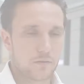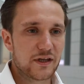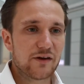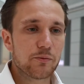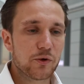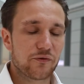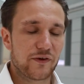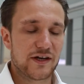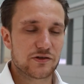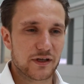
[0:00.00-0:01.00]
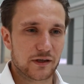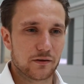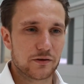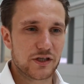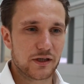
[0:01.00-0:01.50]
The development of financial
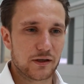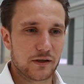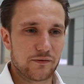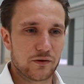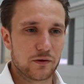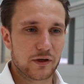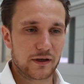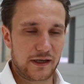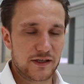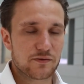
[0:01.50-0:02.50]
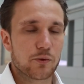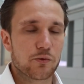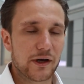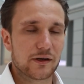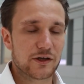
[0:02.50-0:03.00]
technology, if you look at least from a
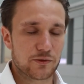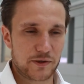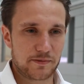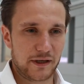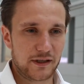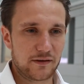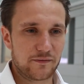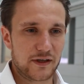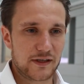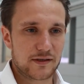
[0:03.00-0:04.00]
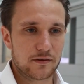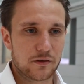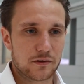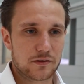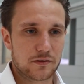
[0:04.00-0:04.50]
regulatory perspective, is
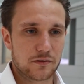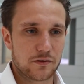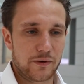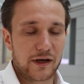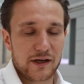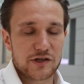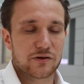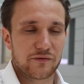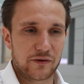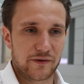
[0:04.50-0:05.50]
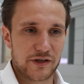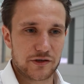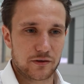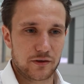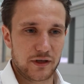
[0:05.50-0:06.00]
not the regulation of
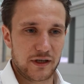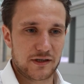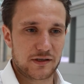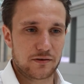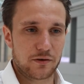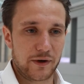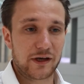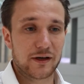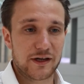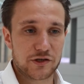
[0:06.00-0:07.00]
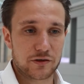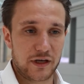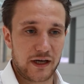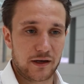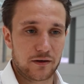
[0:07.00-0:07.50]
innovation, it's the regulation
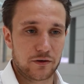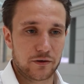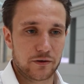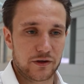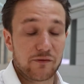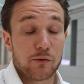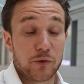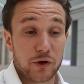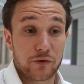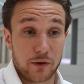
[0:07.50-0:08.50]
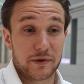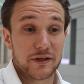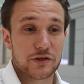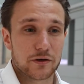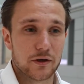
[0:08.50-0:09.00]
and the development of
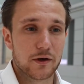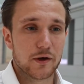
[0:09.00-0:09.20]
competition.